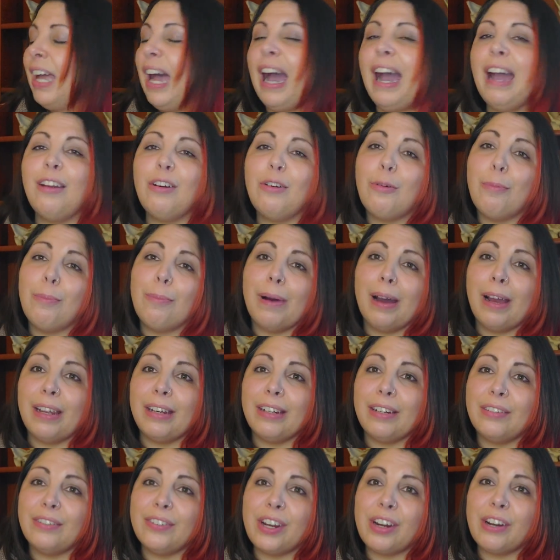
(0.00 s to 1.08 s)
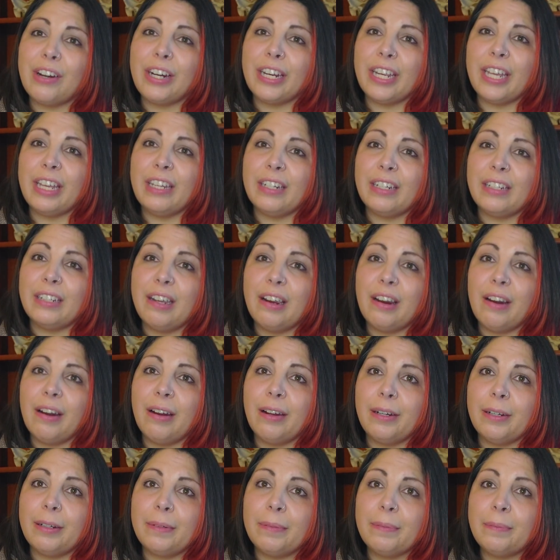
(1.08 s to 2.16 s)
I don't mind a variegated
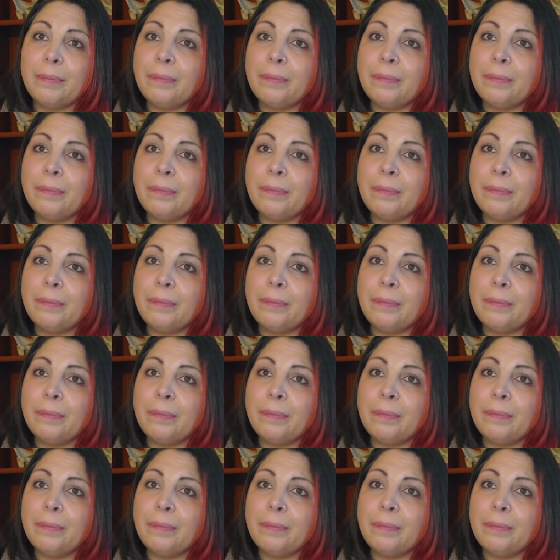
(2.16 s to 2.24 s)
yarn.